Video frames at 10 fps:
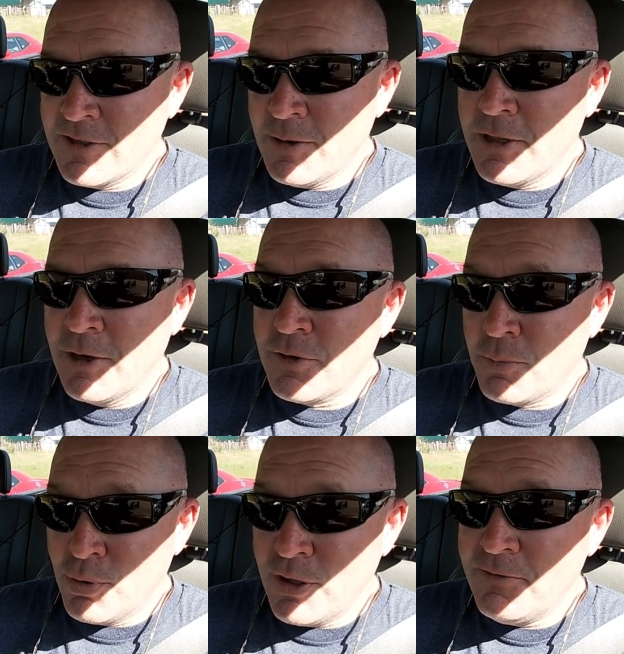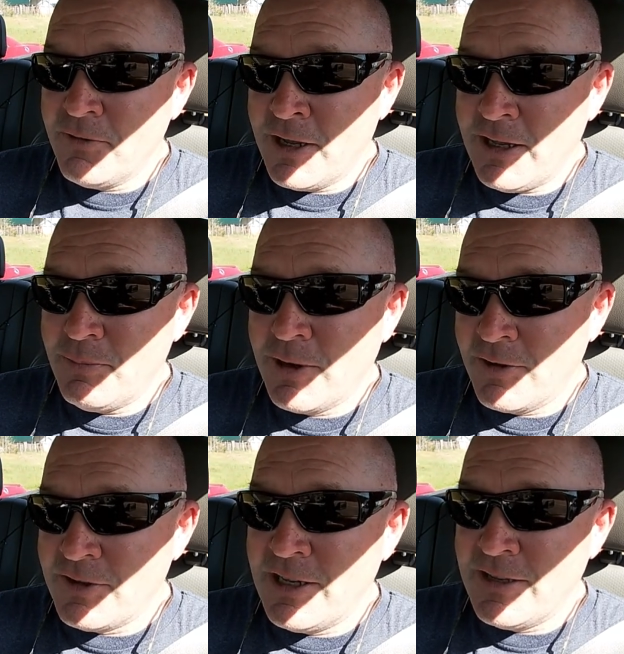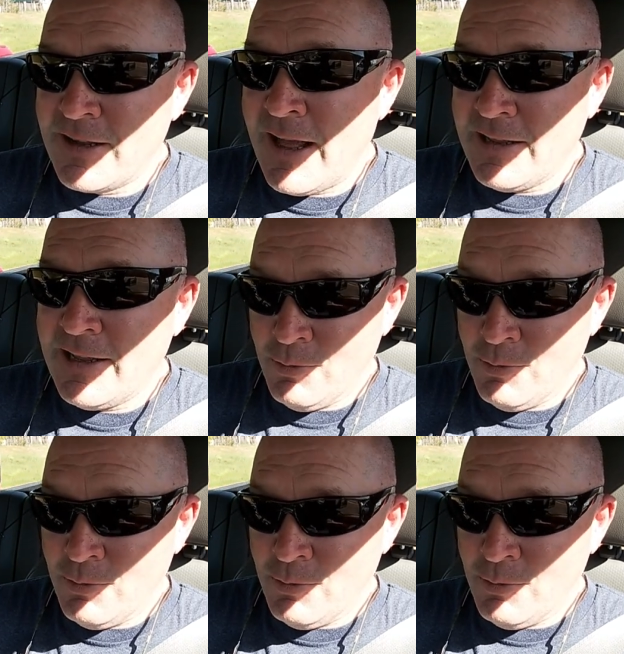And some of those are pretty funny because it is like